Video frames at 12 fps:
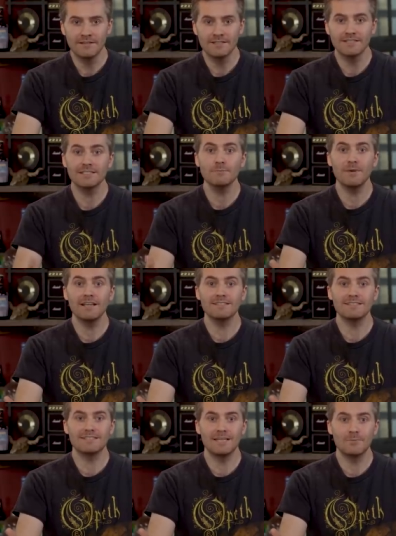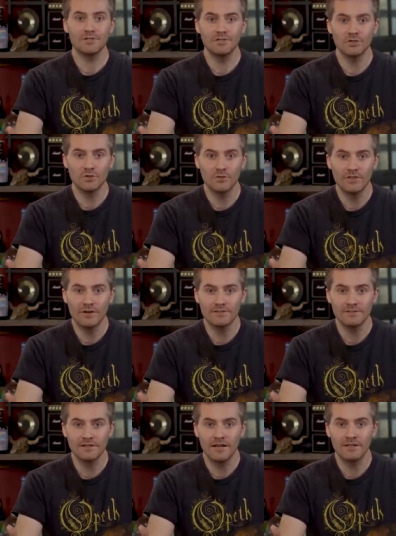Since the band's inception in
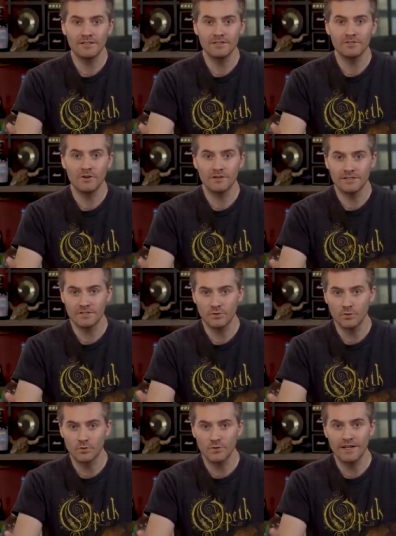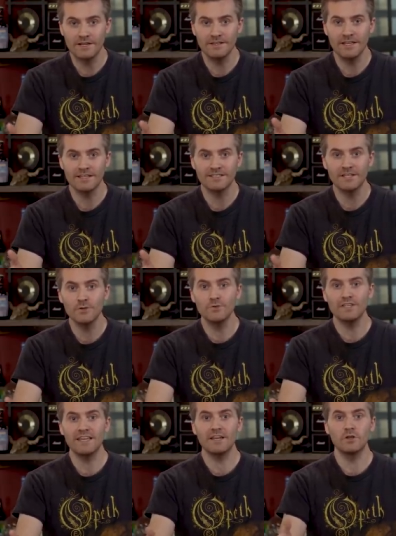2009 in Donetsk, Ukraine, they continue to
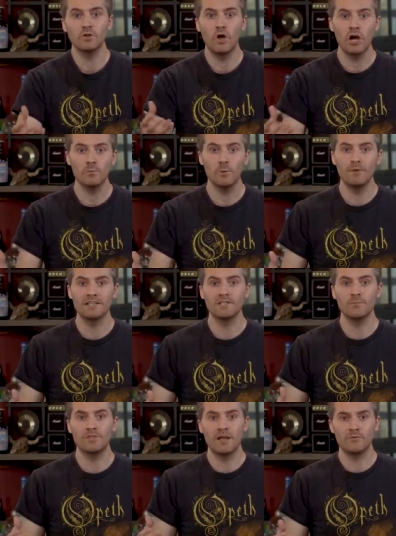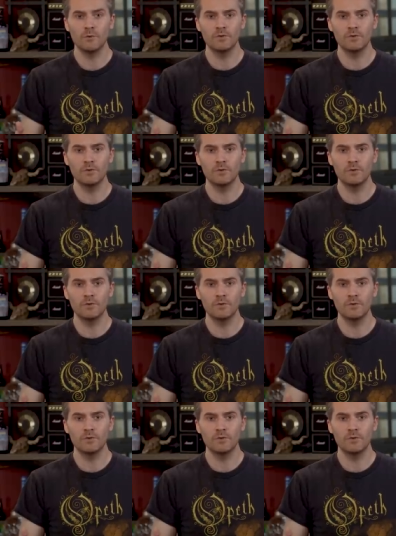gain a lot of momentum with every